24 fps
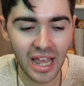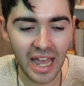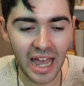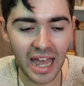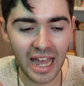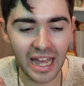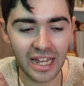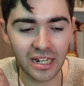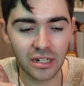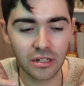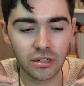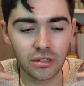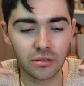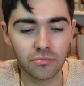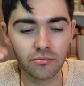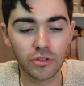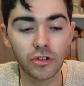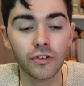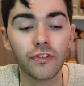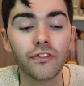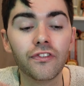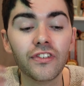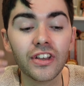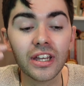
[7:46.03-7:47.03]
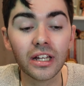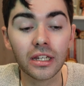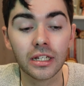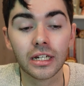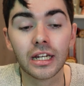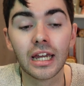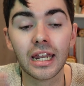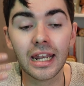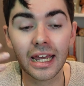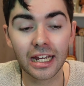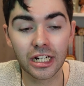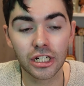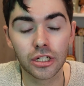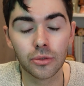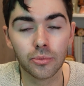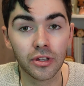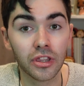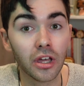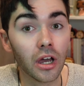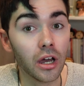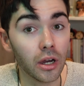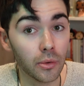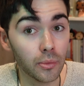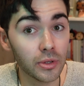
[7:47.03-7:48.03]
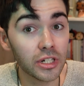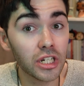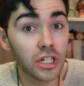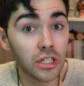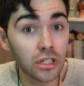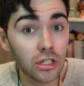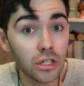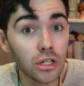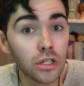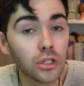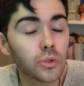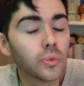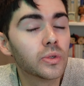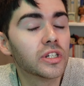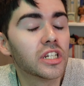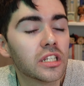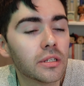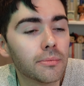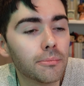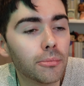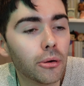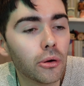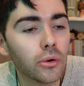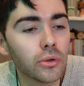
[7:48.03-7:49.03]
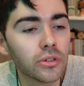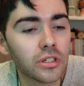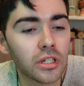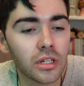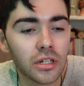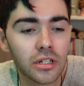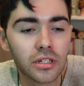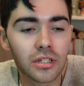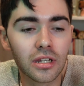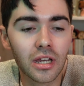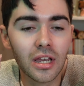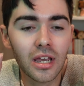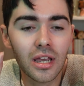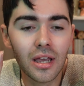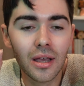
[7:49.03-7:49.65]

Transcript: and you feel a connection with her, which is good, which is important.